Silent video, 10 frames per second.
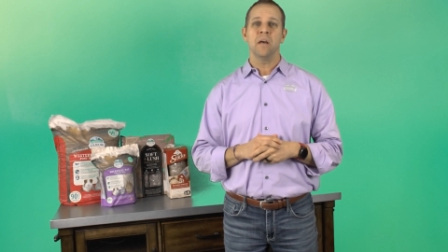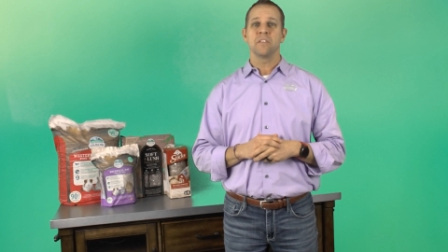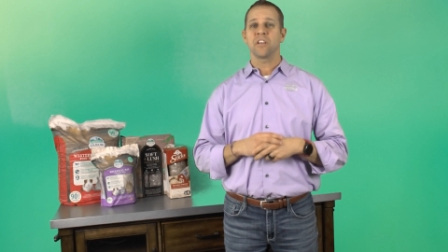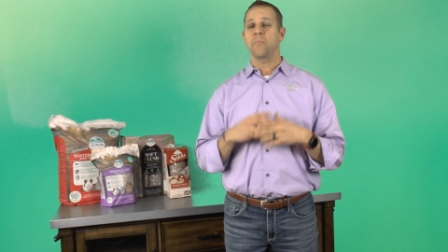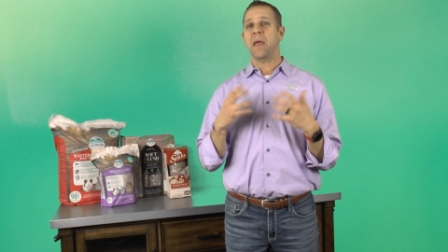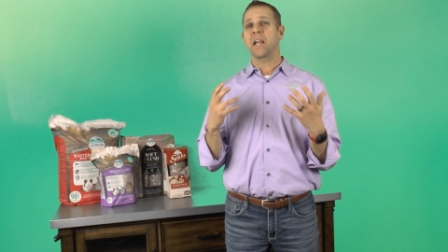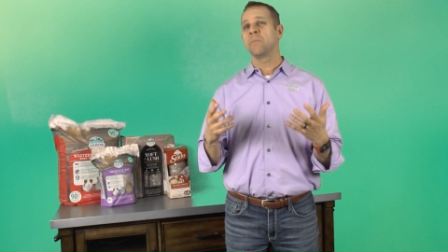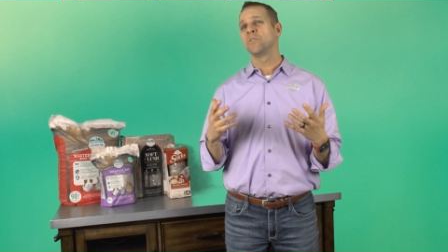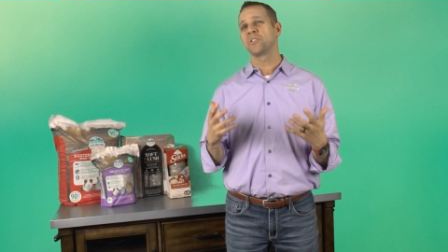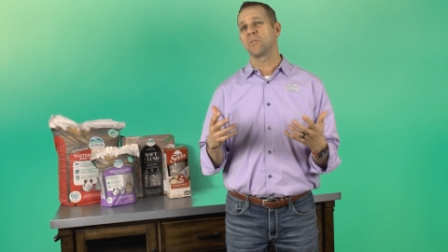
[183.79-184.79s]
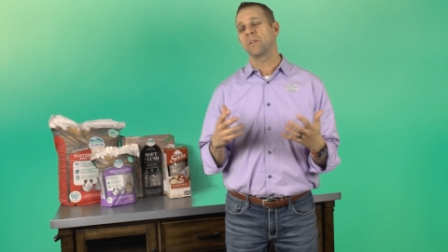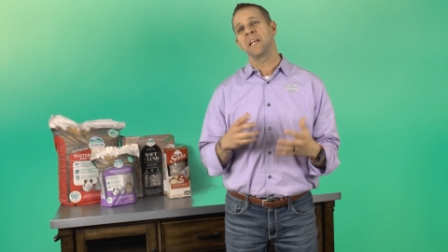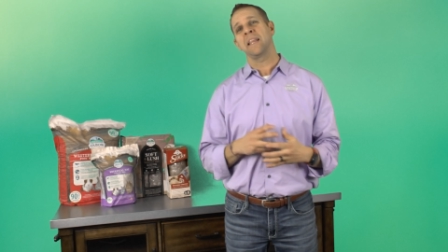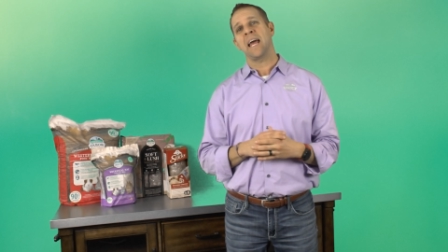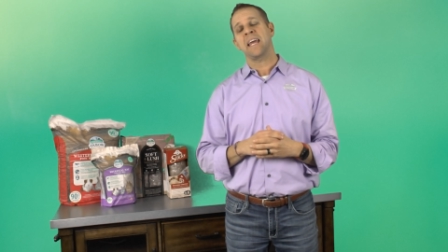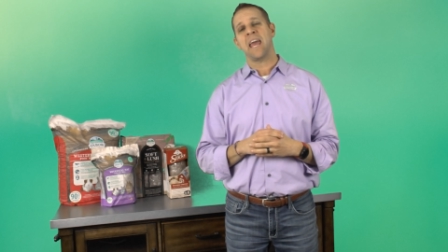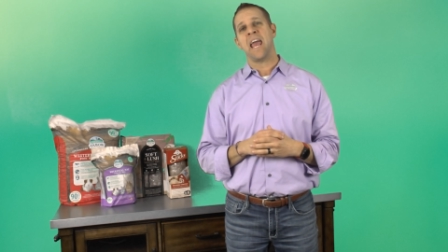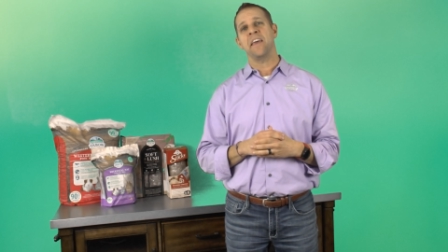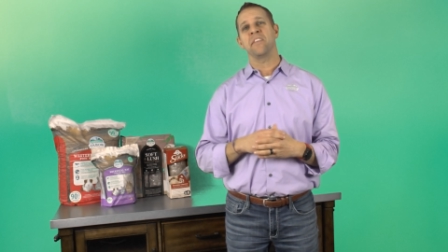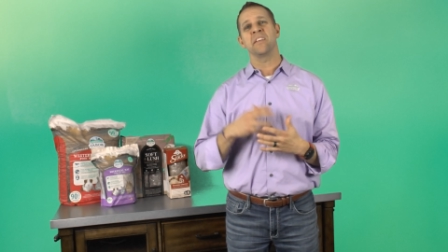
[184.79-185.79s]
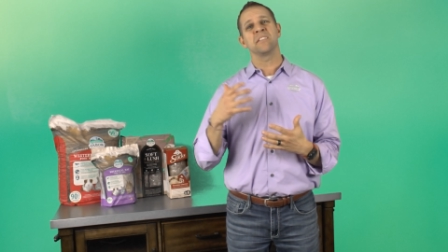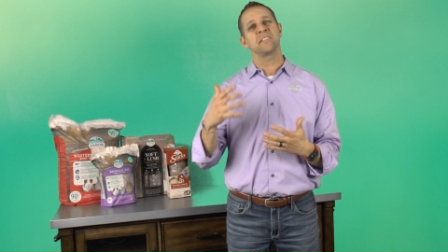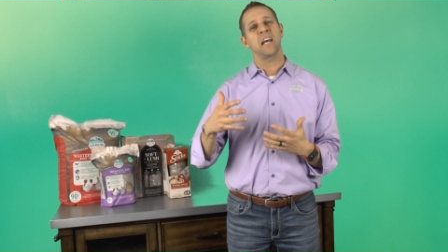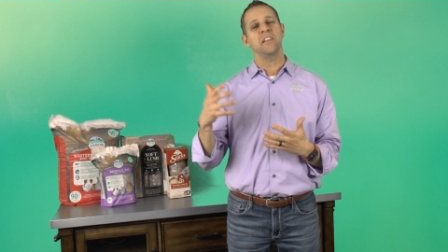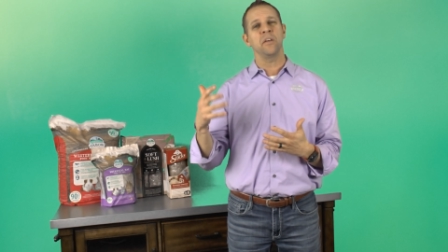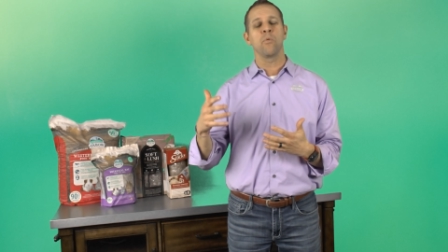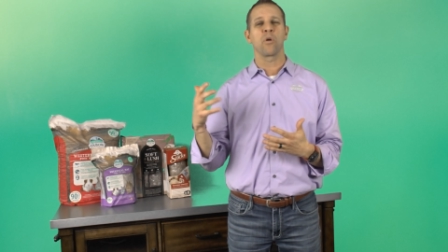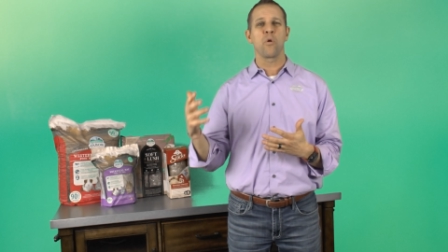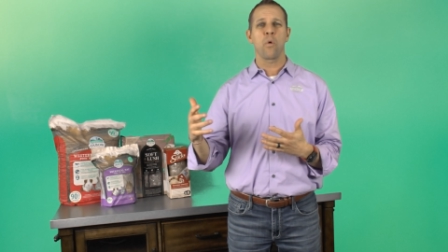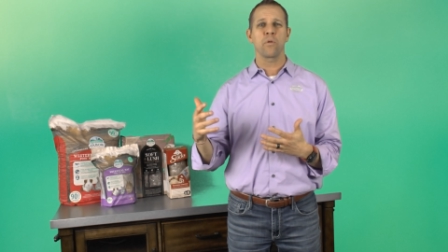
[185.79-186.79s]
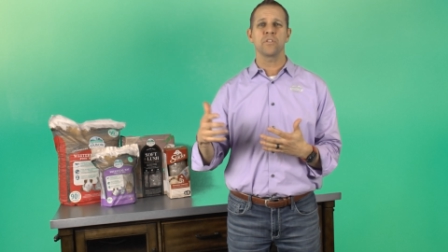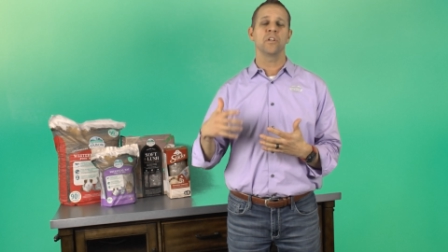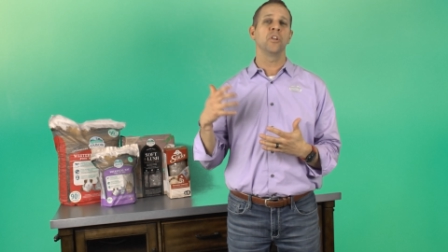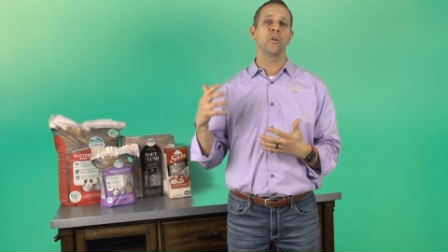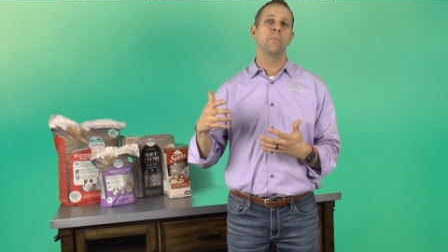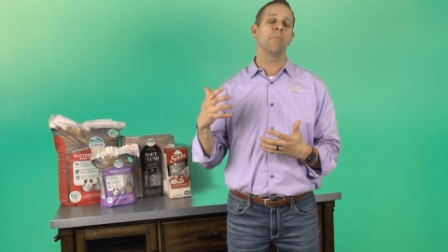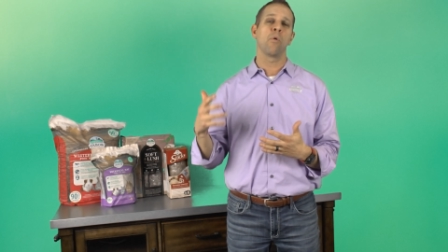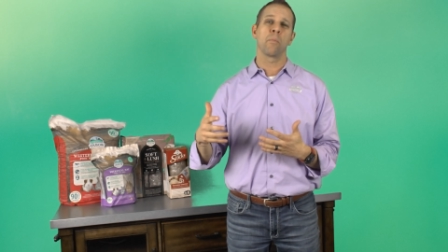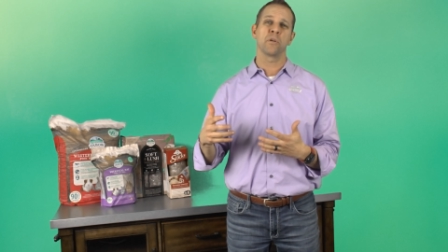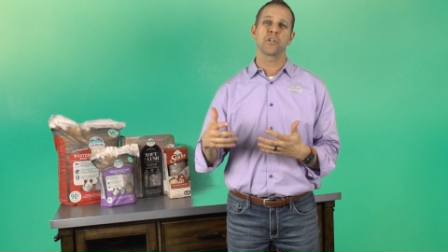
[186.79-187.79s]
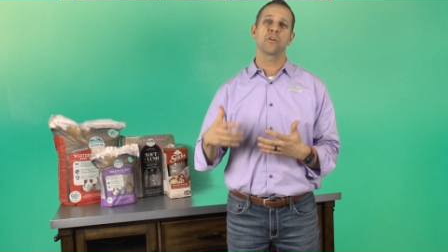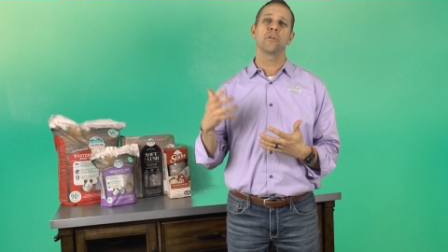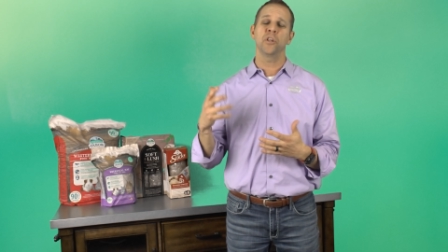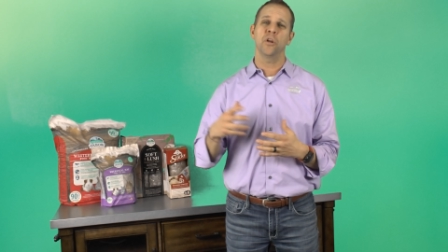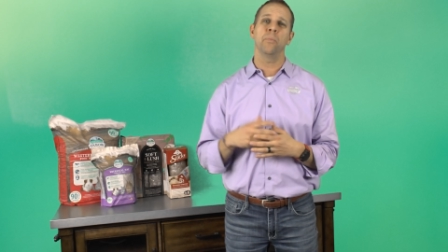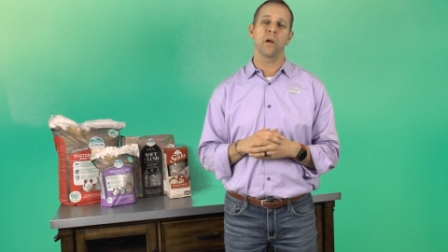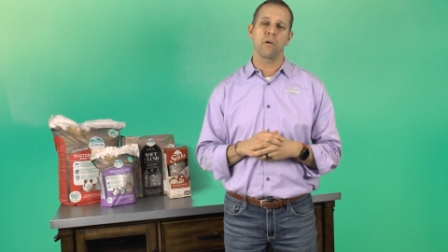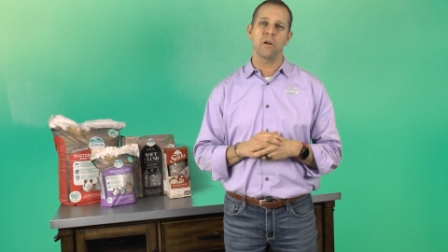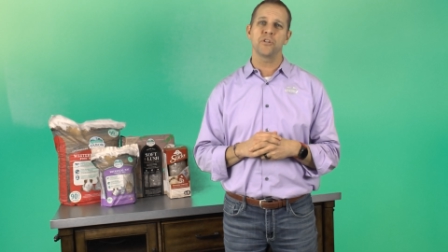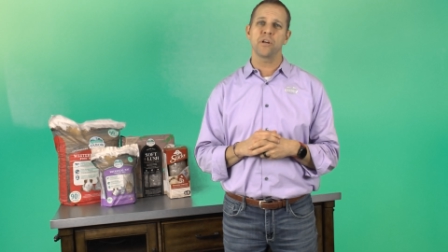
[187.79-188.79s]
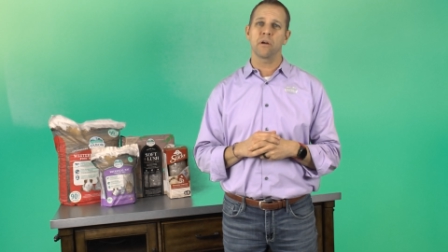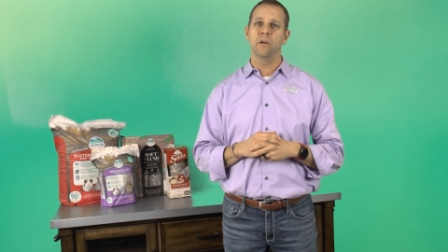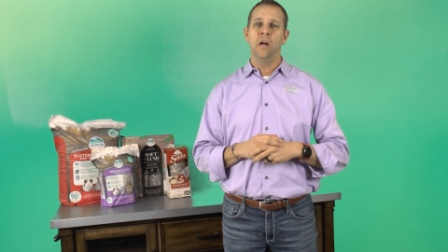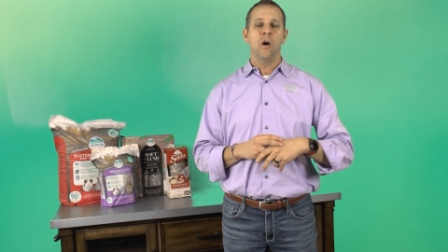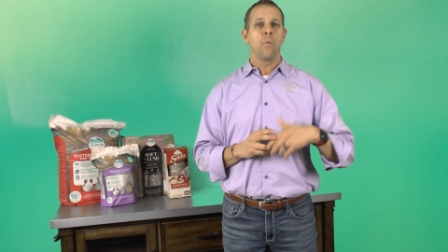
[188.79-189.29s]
Some animals certainly like a hay that is slightly more coarse, a little bit more mature, a little bit crunchier,